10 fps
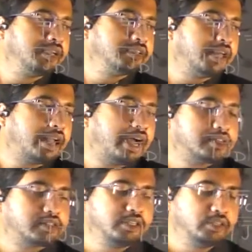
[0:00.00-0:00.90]
they are
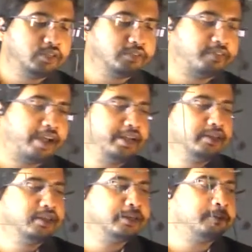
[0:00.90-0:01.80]
asking you to
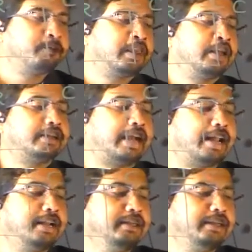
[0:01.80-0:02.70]
find the
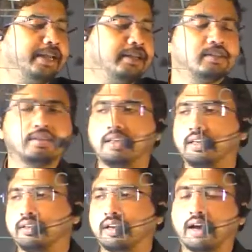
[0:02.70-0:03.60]
current density